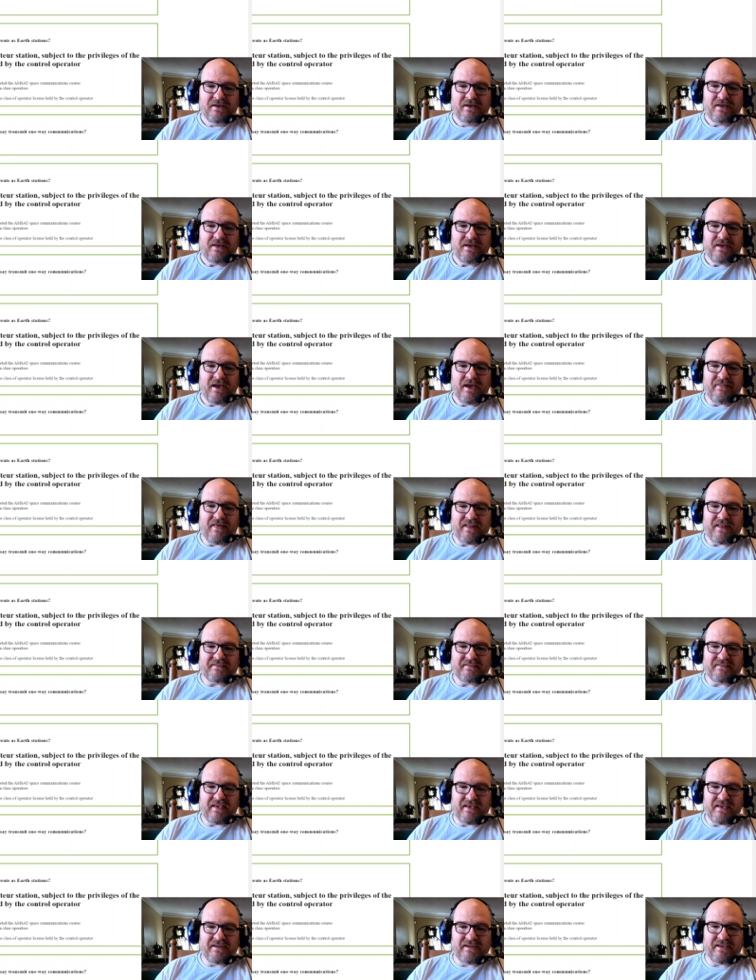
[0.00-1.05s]
And that is
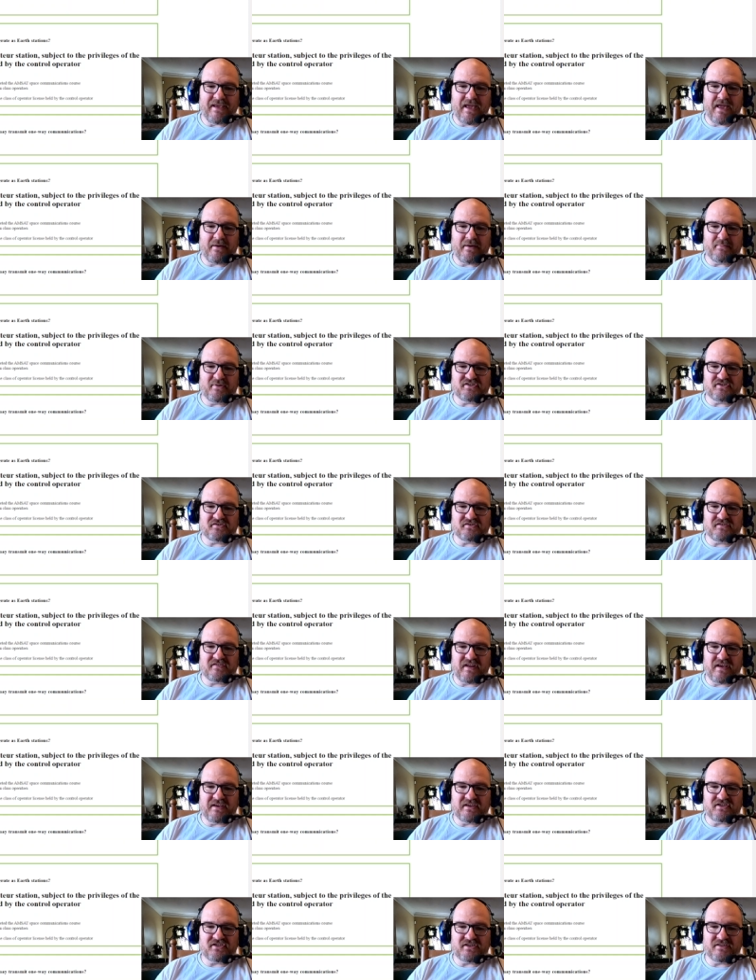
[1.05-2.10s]
any amateur
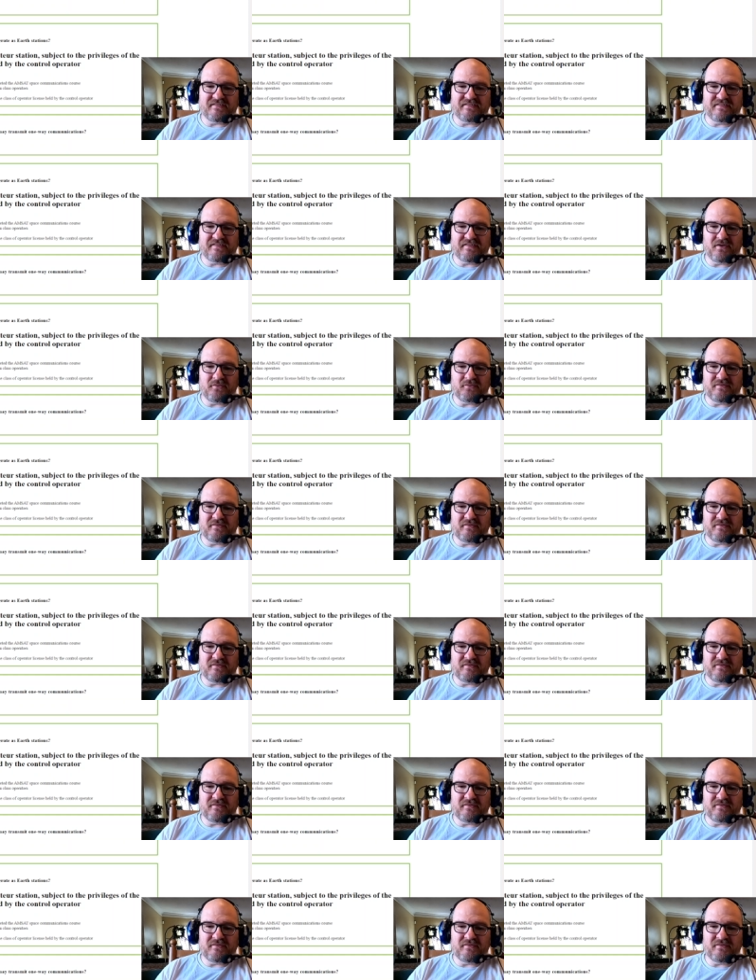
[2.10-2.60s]
station so